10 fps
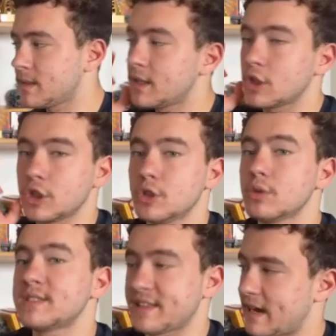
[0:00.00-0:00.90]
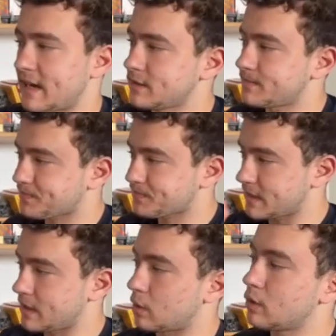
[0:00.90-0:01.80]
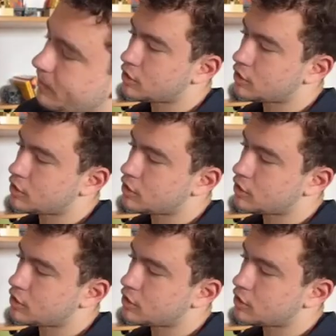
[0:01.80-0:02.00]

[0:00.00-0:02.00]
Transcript: Use that in order